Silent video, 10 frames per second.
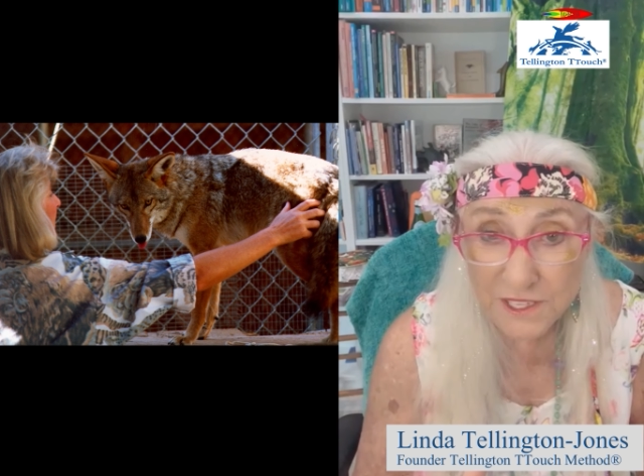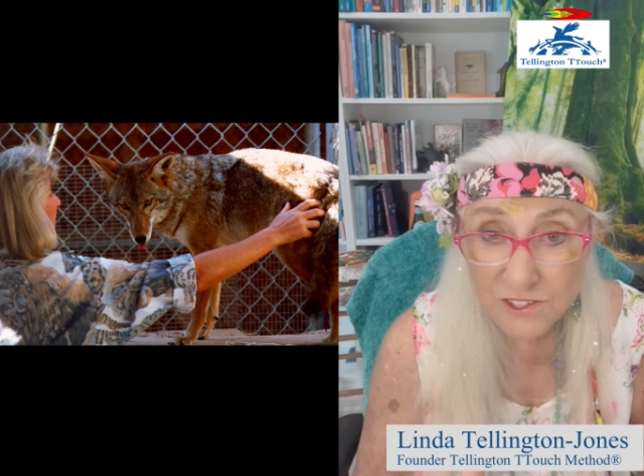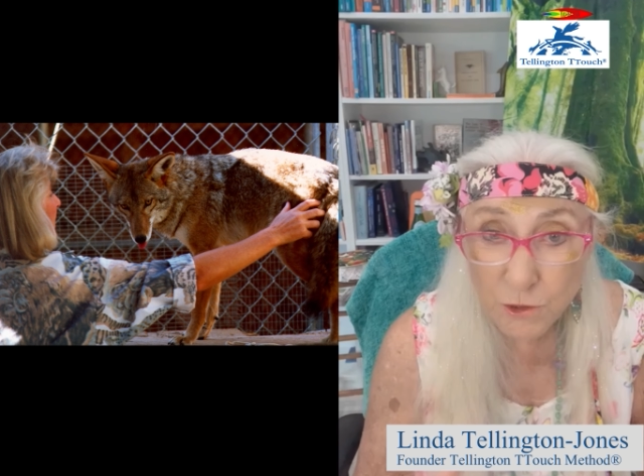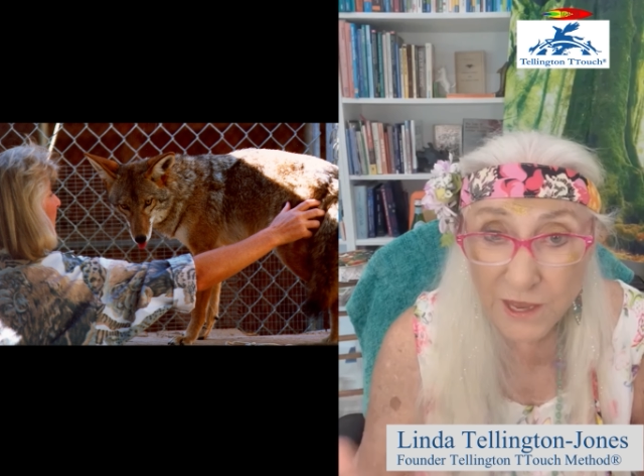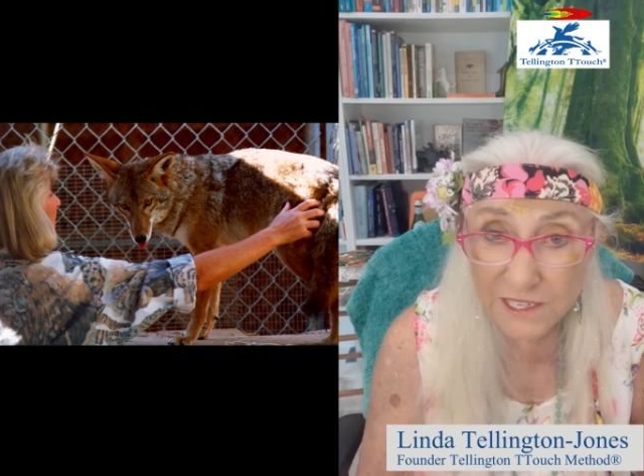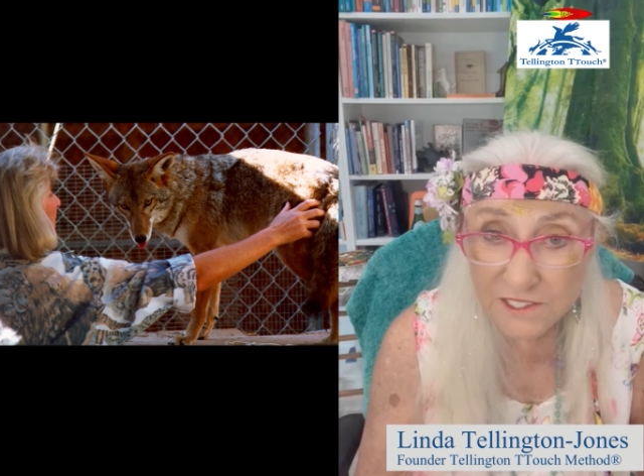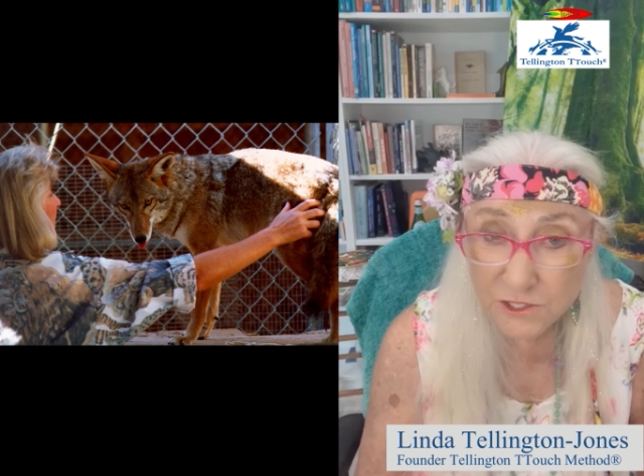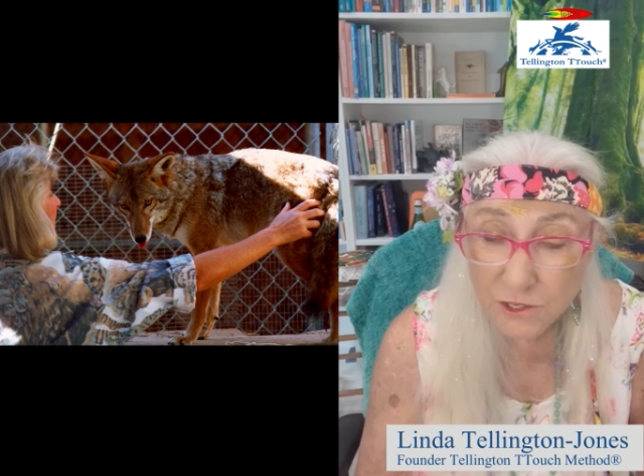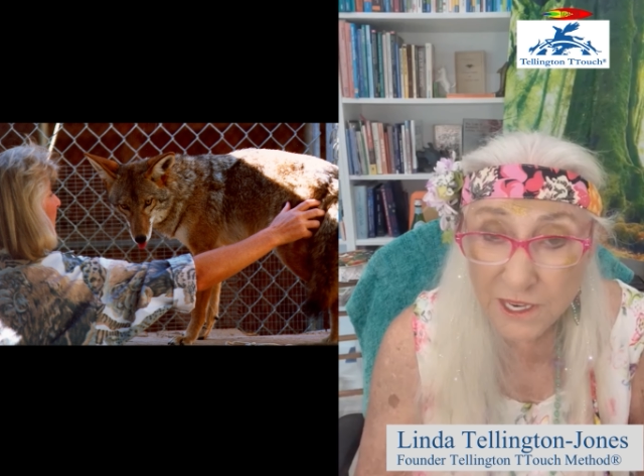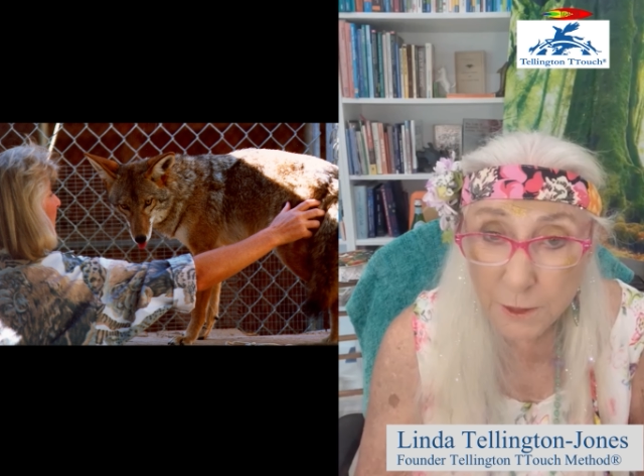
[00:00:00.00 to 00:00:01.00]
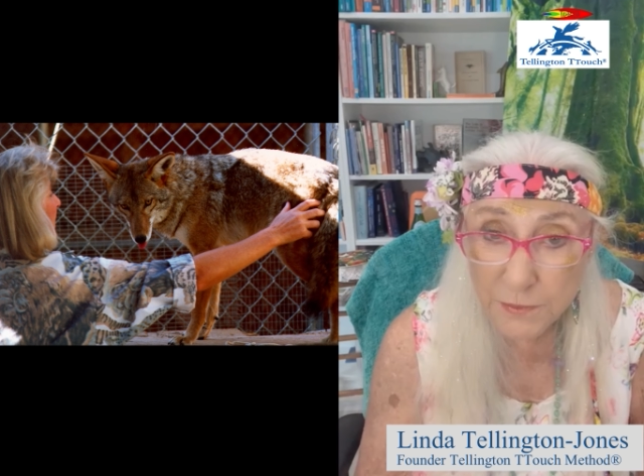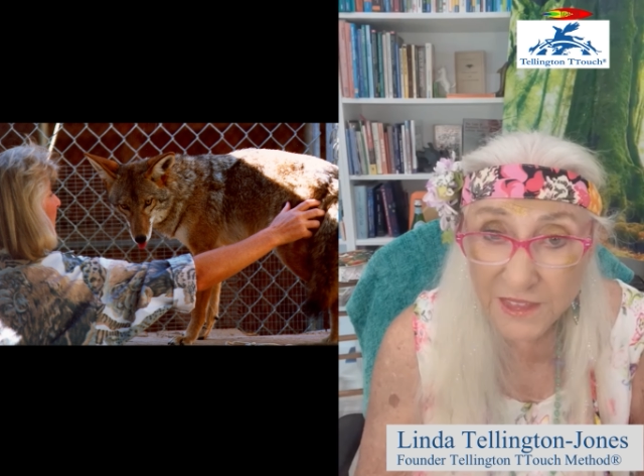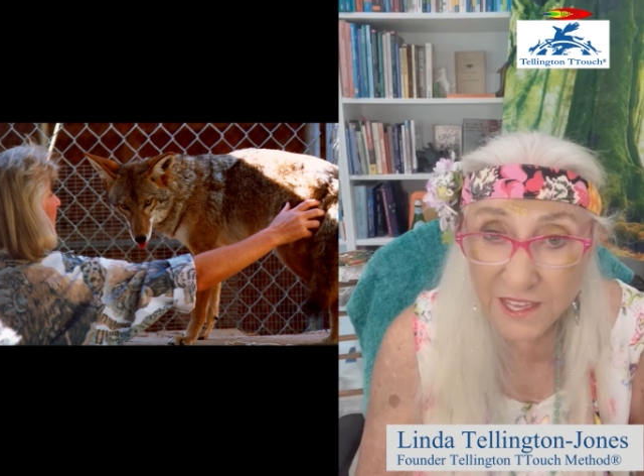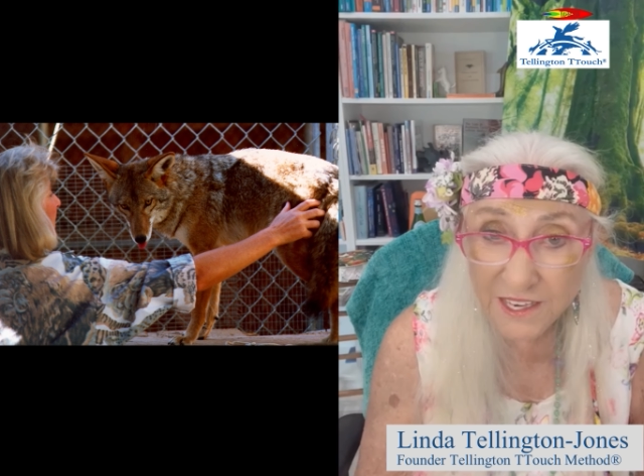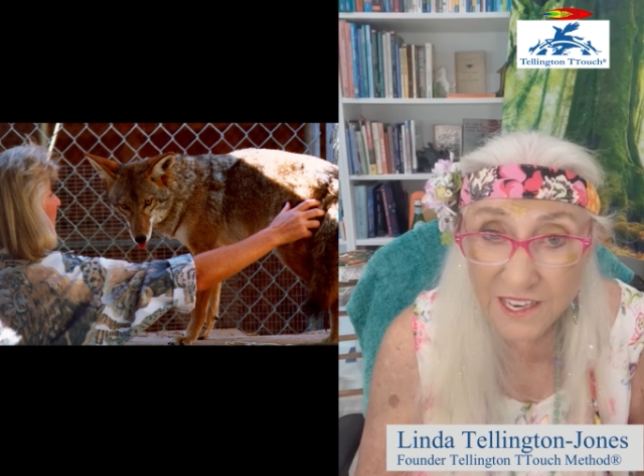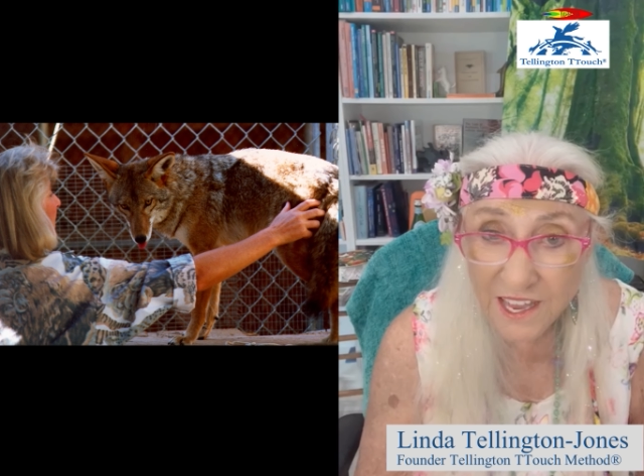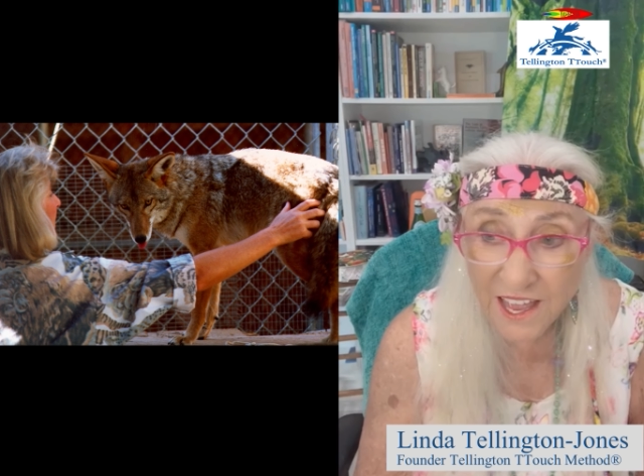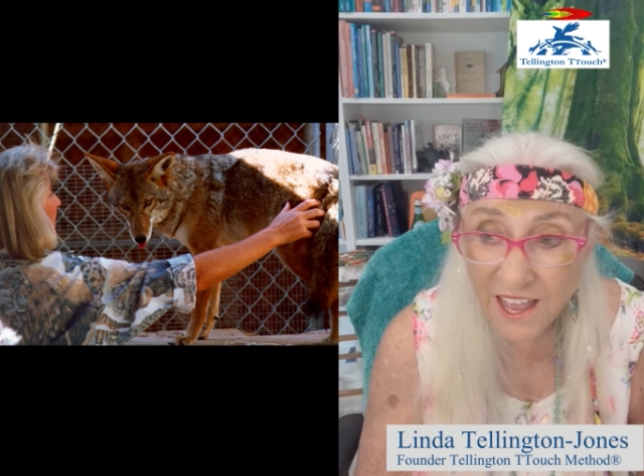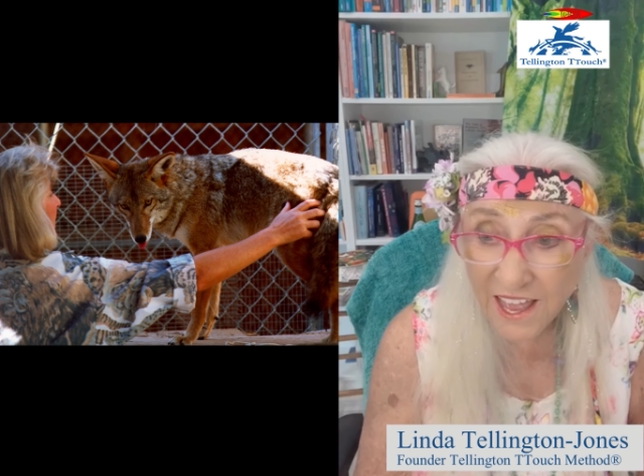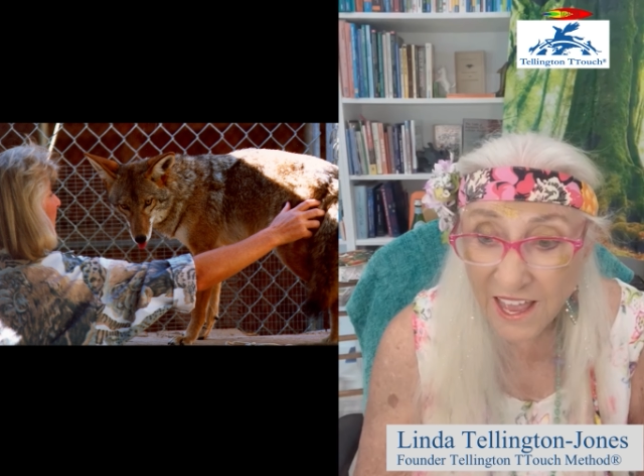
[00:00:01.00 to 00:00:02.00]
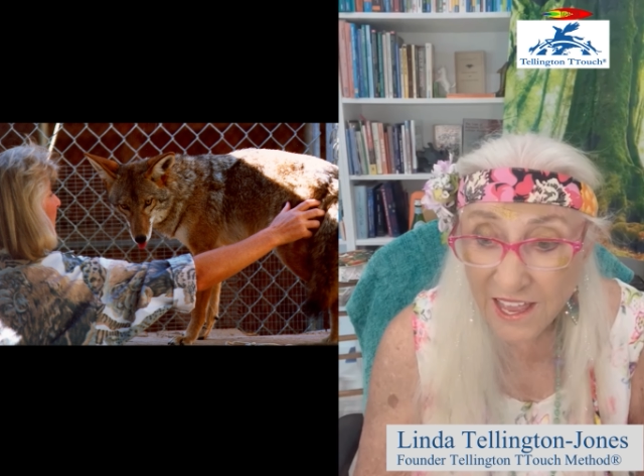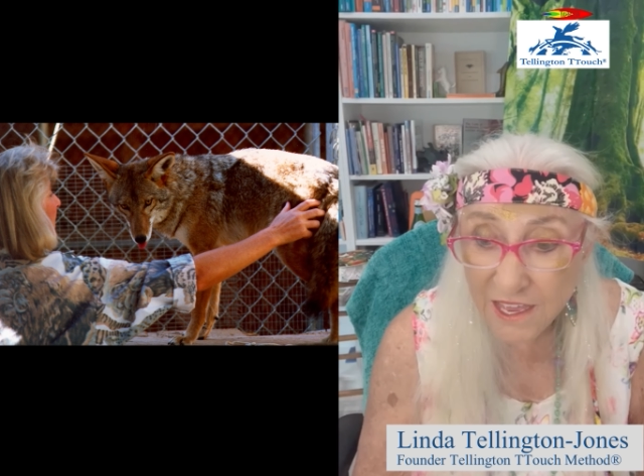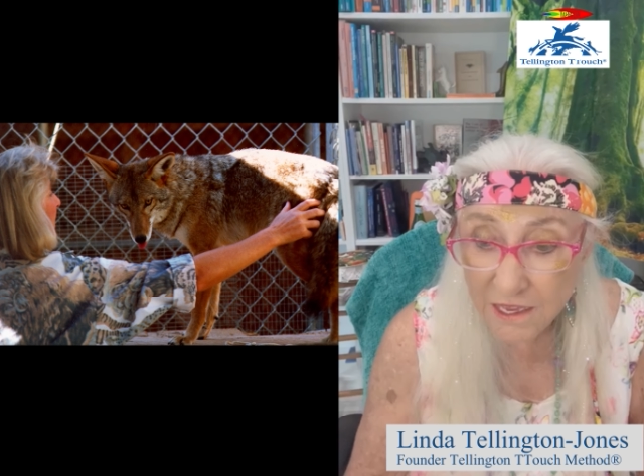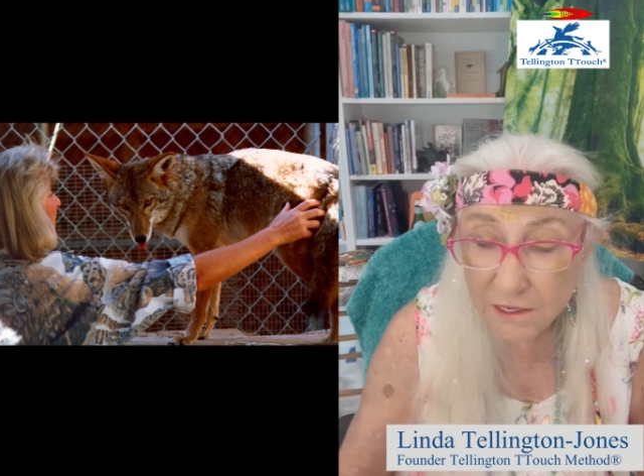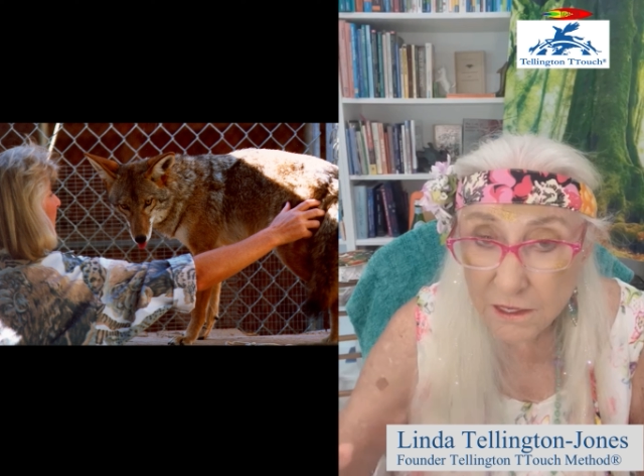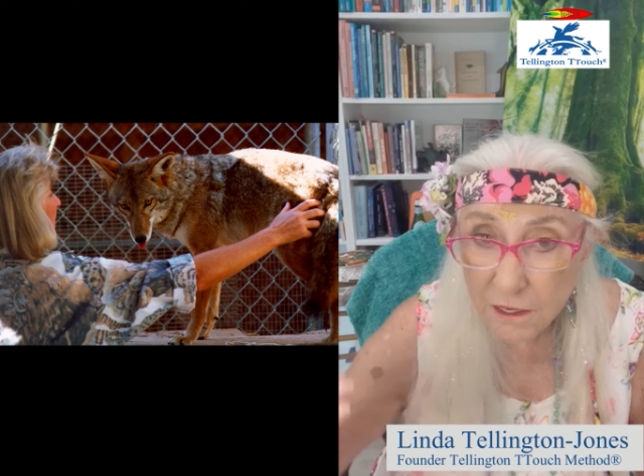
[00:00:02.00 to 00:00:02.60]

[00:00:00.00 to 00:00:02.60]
So I stood up then, and